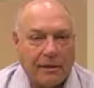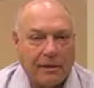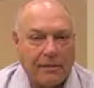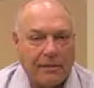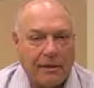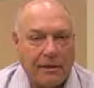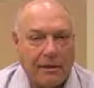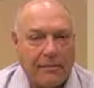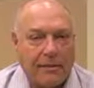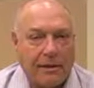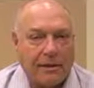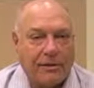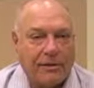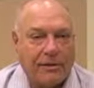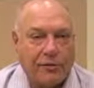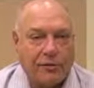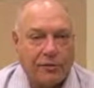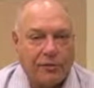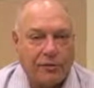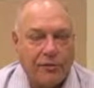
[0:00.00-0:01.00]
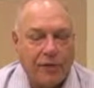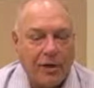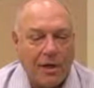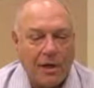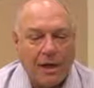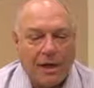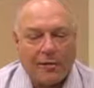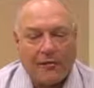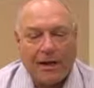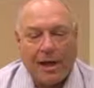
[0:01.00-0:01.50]
the limit
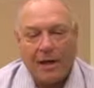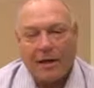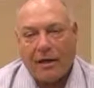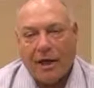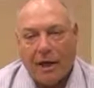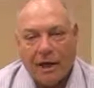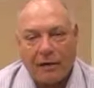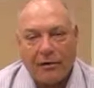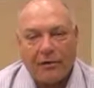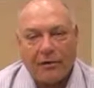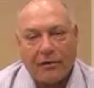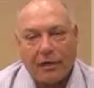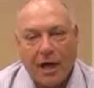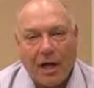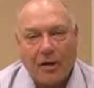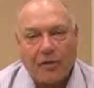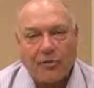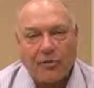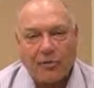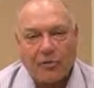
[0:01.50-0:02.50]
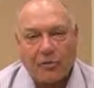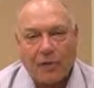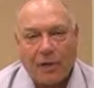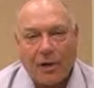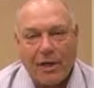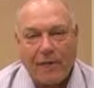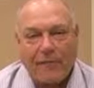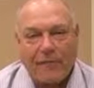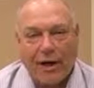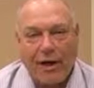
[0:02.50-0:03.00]
to around 100,
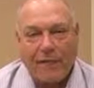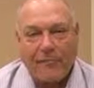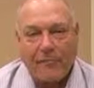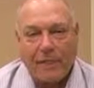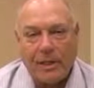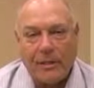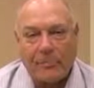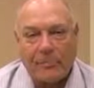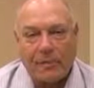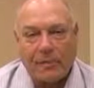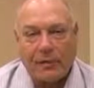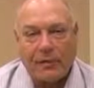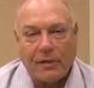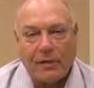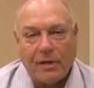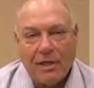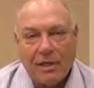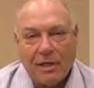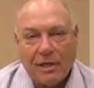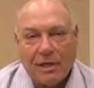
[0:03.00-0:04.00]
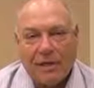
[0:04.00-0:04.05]
125 people,